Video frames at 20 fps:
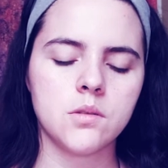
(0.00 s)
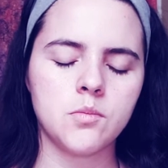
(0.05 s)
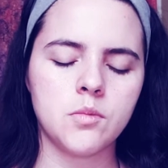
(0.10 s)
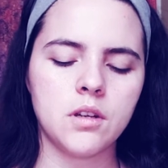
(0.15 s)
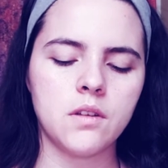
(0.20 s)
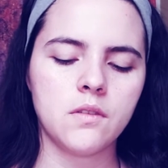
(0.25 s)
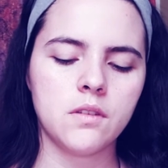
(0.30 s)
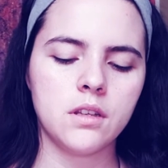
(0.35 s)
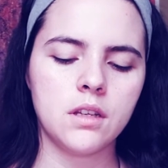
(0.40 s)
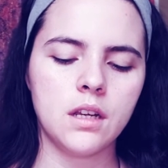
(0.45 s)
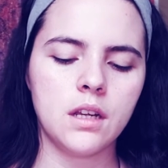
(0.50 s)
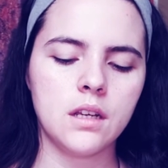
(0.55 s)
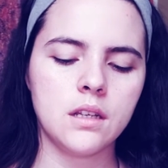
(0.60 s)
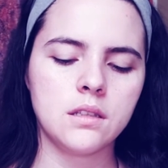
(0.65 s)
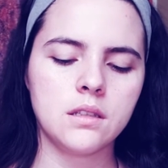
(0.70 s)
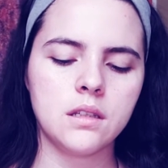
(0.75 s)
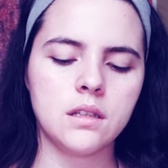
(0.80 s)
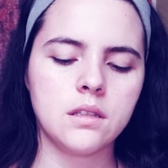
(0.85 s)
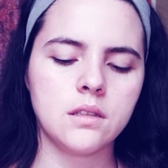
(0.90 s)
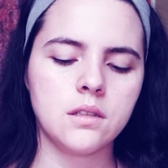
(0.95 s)
benevolent
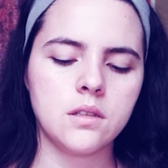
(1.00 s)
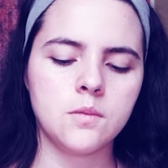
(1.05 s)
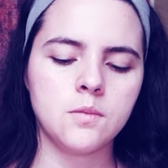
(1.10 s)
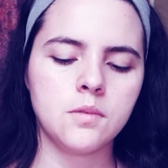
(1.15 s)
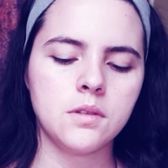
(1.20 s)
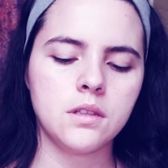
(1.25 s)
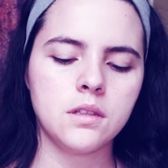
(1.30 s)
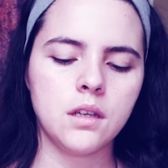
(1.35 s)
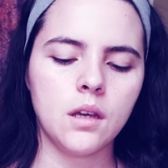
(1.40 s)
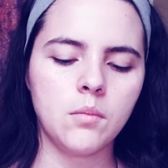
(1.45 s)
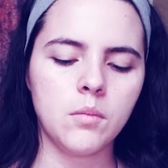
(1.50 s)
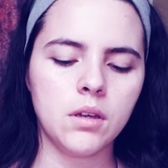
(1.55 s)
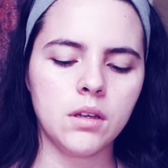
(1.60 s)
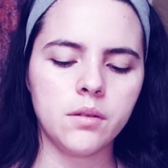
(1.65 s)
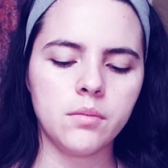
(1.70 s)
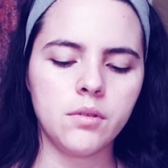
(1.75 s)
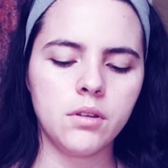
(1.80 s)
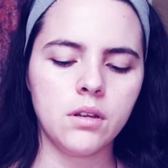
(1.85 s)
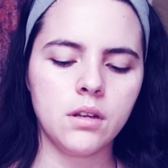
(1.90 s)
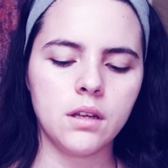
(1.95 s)
ancestors, please help me
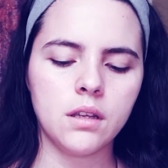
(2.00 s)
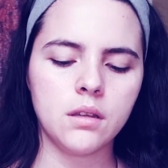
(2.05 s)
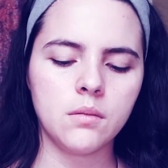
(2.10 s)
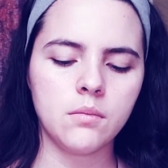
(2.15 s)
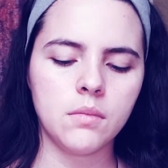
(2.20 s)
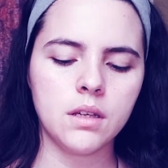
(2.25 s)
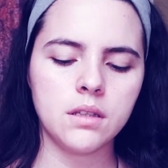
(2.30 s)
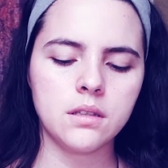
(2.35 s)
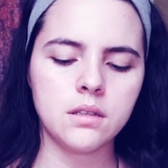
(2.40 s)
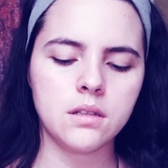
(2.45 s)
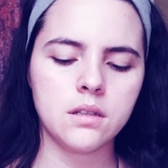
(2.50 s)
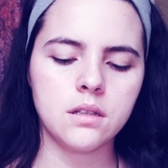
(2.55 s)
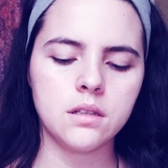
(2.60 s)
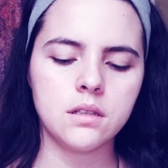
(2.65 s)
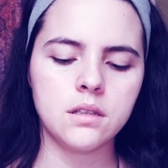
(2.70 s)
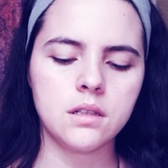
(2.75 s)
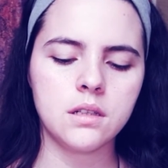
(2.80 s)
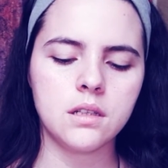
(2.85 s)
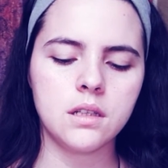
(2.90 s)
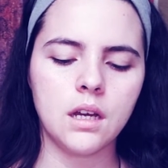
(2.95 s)
communicate the messages
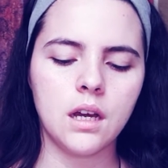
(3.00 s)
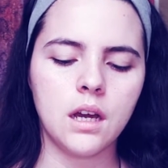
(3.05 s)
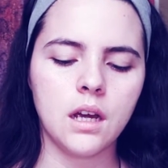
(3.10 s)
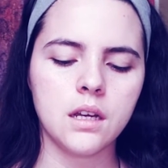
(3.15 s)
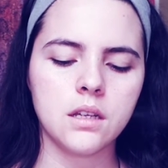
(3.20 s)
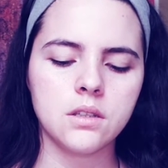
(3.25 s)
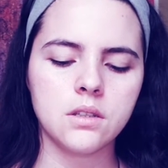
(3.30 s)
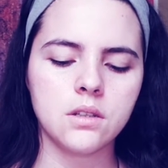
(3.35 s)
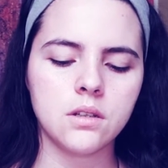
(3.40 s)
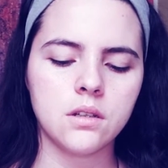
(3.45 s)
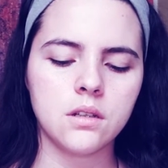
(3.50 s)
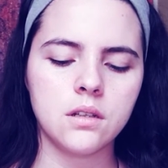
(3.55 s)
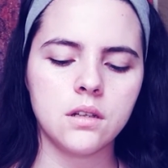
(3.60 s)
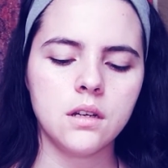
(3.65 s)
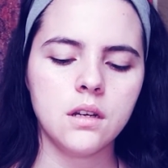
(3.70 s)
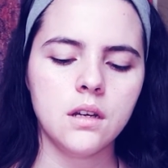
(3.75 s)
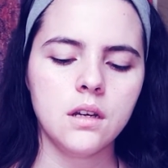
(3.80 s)
that are in the highest good